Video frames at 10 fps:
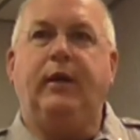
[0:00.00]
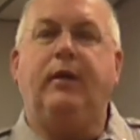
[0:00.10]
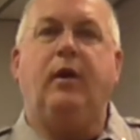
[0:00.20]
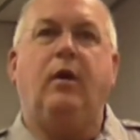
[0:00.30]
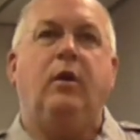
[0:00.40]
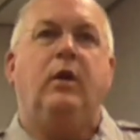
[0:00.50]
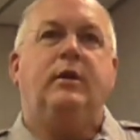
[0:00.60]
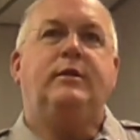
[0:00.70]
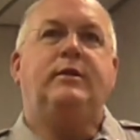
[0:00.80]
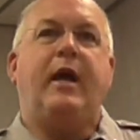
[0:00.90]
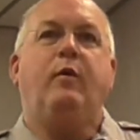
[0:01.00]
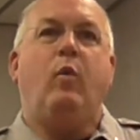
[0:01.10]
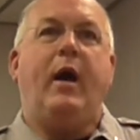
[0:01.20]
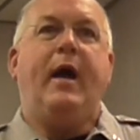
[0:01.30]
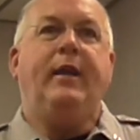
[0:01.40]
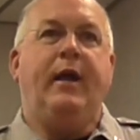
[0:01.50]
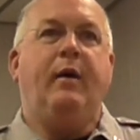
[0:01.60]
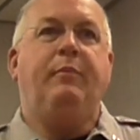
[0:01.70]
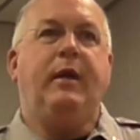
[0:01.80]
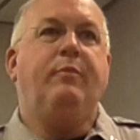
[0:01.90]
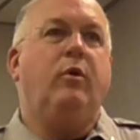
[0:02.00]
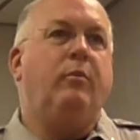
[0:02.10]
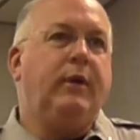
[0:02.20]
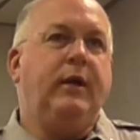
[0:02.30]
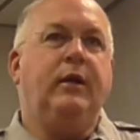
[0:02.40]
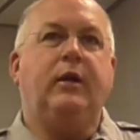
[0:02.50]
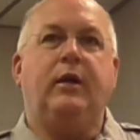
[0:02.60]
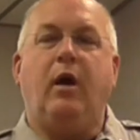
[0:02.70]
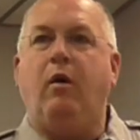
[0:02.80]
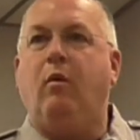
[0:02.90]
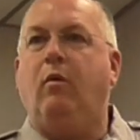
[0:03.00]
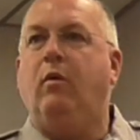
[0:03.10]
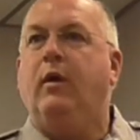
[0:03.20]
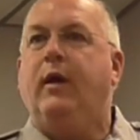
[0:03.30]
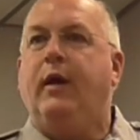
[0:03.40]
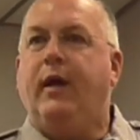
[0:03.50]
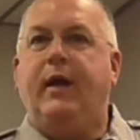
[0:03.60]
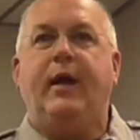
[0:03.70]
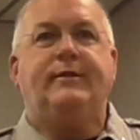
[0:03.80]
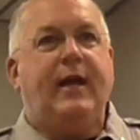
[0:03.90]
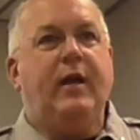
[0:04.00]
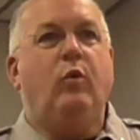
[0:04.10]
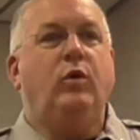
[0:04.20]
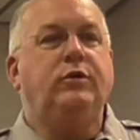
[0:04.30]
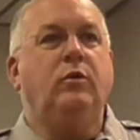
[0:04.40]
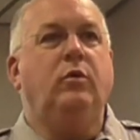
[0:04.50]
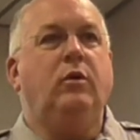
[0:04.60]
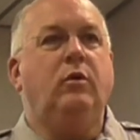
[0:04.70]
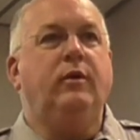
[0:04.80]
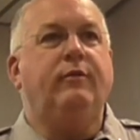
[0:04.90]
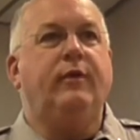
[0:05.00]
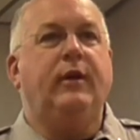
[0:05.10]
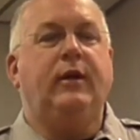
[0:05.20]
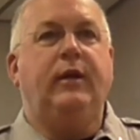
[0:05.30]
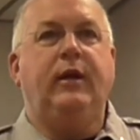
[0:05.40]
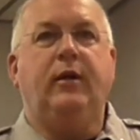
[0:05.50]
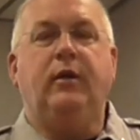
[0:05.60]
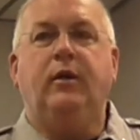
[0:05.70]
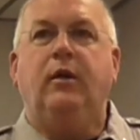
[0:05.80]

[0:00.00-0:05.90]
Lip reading: that statewide now people are beginning to call and ask, hey, what's going on in Franklin County?